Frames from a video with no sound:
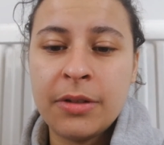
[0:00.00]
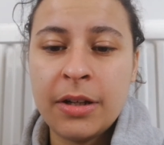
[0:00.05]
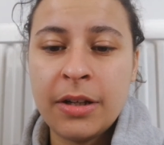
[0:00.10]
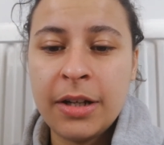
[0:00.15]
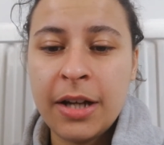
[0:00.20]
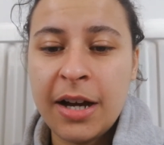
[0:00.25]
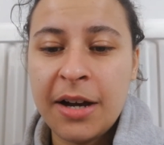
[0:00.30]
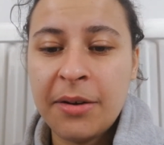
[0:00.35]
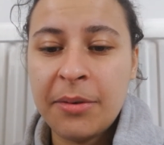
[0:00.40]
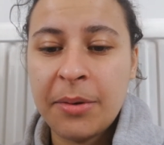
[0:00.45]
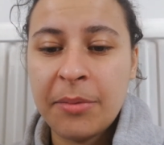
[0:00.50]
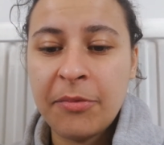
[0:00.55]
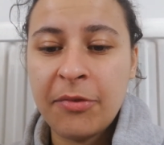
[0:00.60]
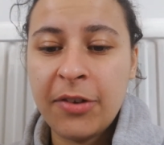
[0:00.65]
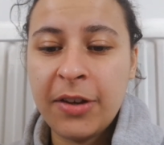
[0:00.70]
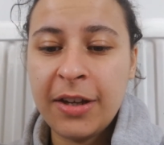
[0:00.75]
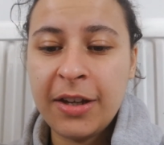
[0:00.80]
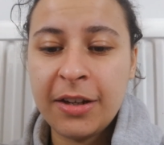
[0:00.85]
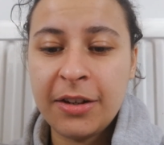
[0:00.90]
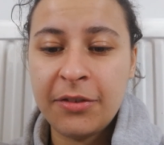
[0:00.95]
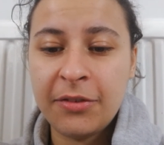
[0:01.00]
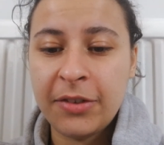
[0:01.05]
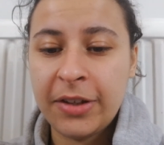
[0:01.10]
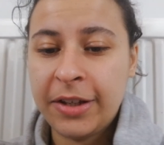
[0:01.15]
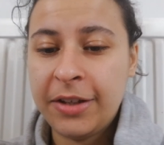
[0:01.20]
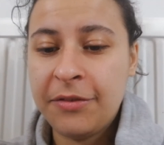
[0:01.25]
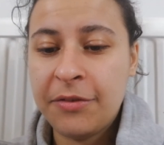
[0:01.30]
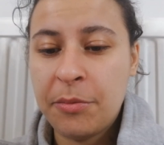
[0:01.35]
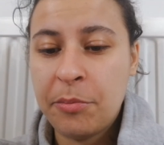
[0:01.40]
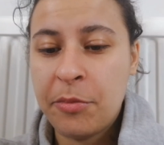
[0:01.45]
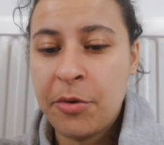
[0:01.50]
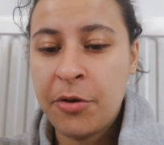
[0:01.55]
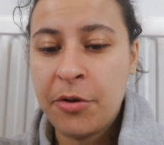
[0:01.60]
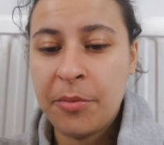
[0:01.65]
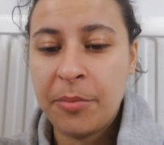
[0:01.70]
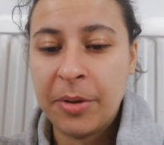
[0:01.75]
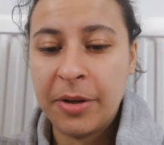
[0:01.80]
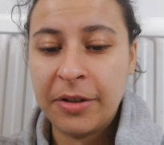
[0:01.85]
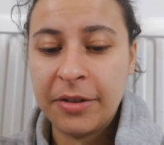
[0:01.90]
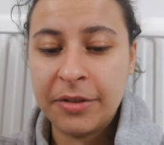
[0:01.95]
And now I'm thinking of it even more
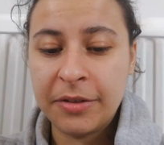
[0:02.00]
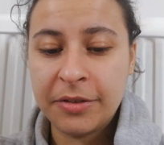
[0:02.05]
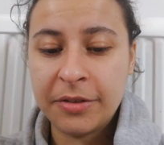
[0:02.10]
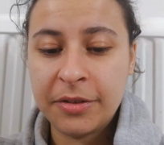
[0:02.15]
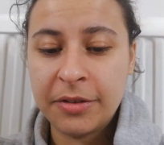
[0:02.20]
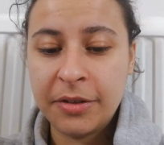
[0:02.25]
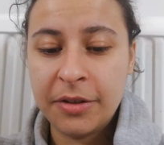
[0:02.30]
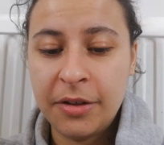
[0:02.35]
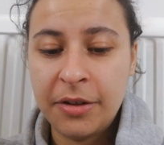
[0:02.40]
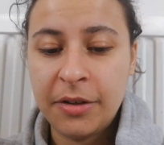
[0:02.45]
because